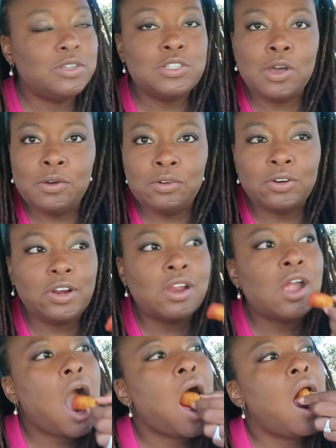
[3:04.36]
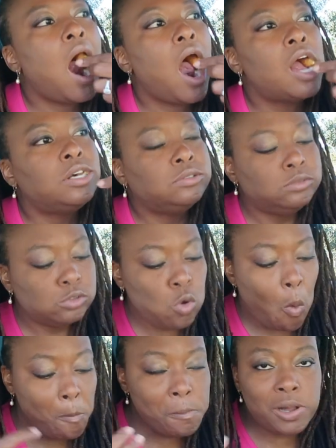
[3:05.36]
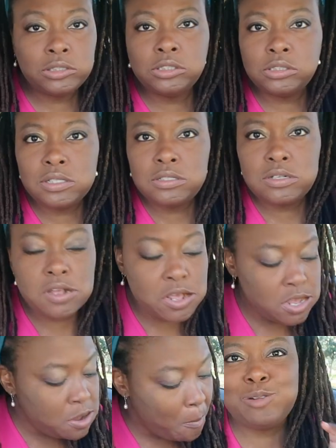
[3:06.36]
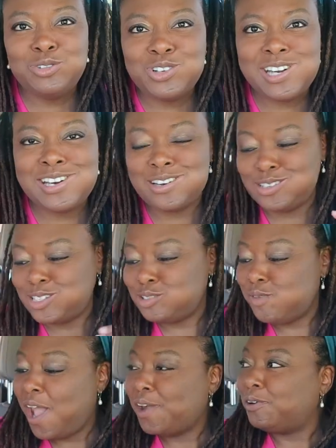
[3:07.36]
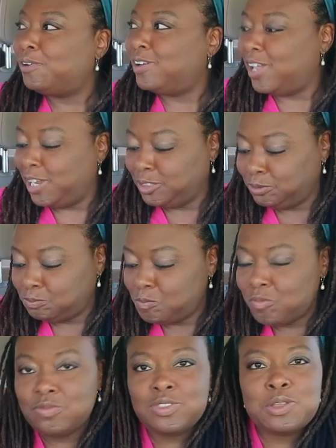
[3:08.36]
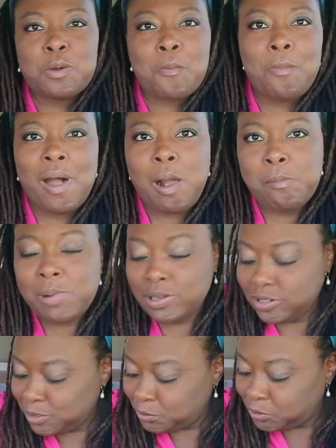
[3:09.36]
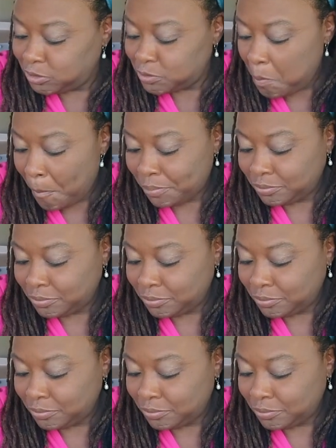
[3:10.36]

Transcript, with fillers: most hungry. I just get to eat? I'm trying not to smack or like pop my lips,